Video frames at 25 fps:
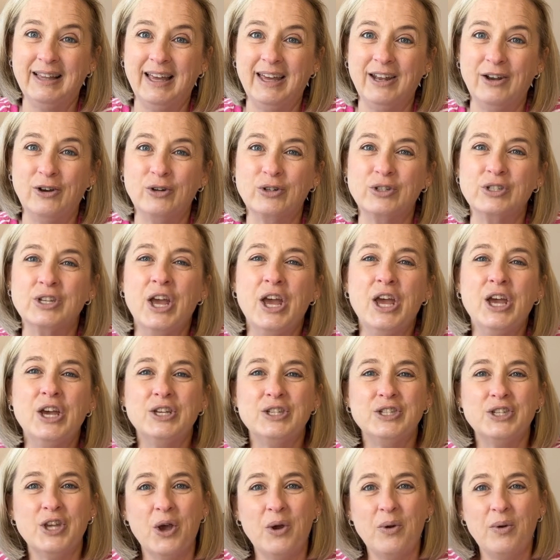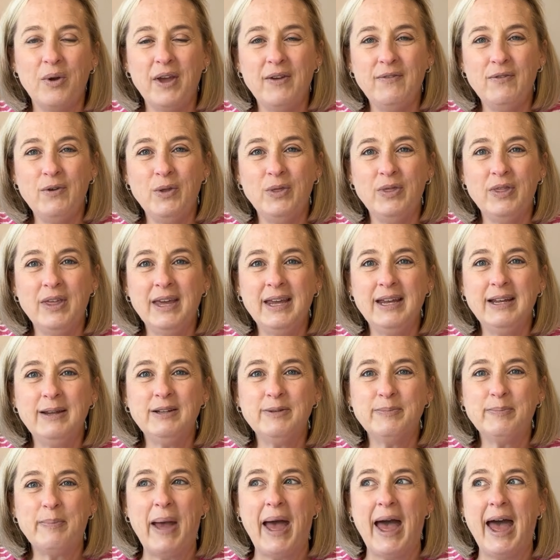letters. So if you
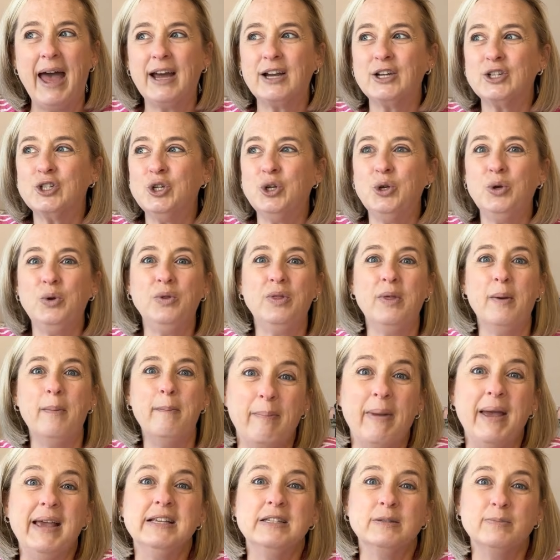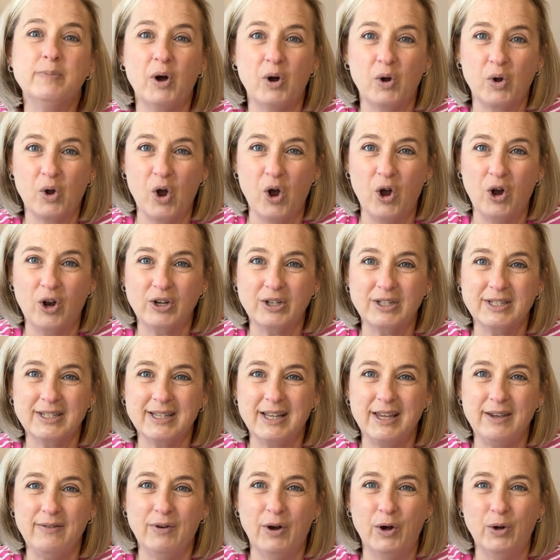think back to the baseball card
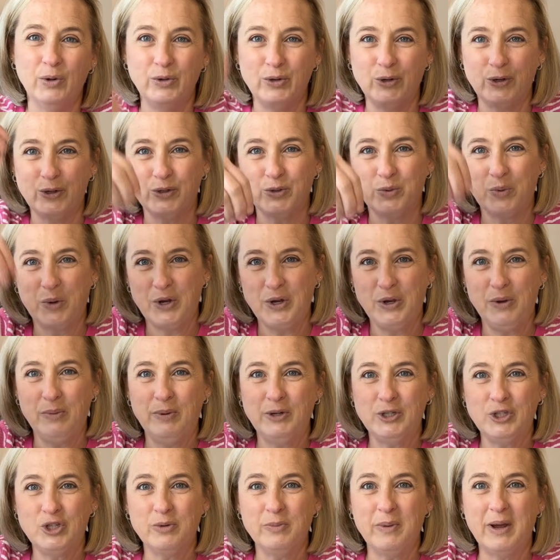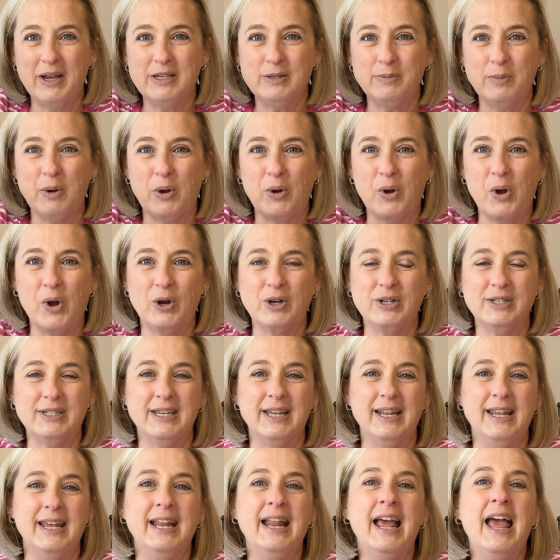sleeve holders where you put your baseball cards
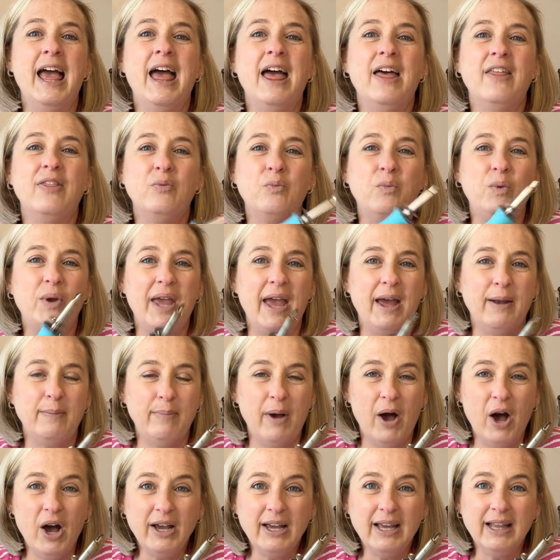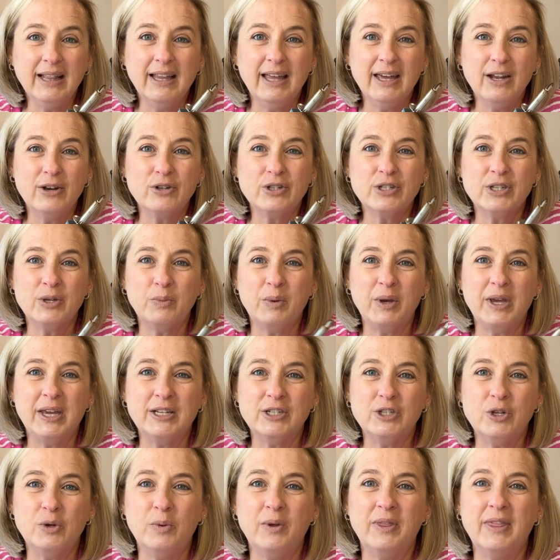in it, we had pocket letters that we
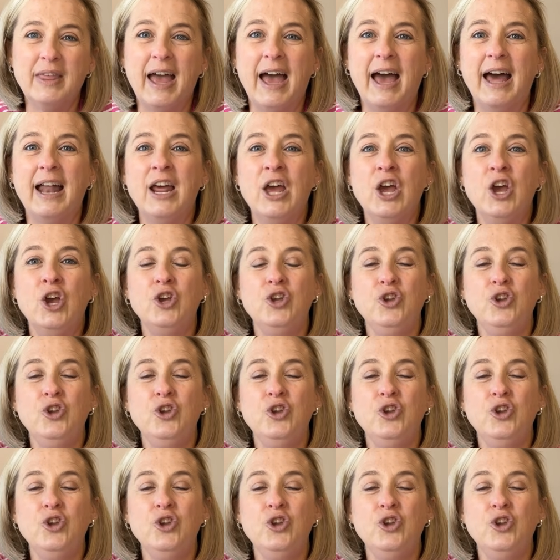could do with that.